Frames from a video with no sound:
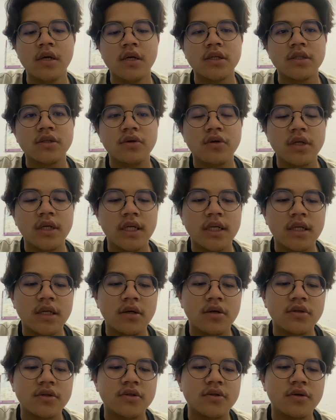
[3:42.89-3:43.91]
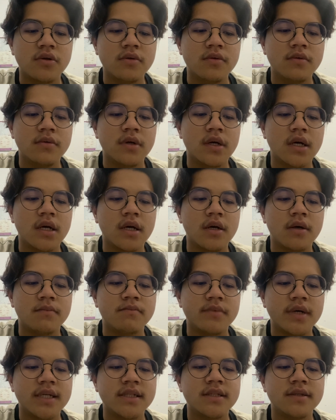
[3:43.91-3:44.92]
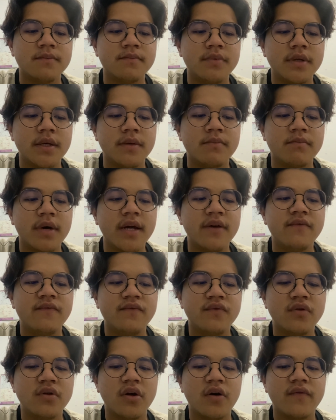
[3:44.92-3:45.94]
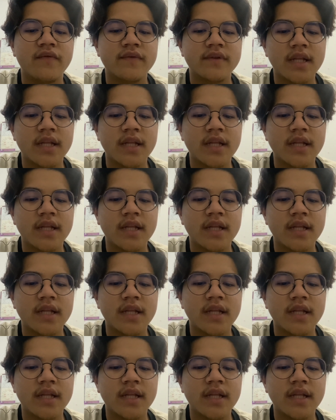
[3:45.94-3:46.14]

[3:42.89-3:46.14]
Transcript: So a leader also must be mindful of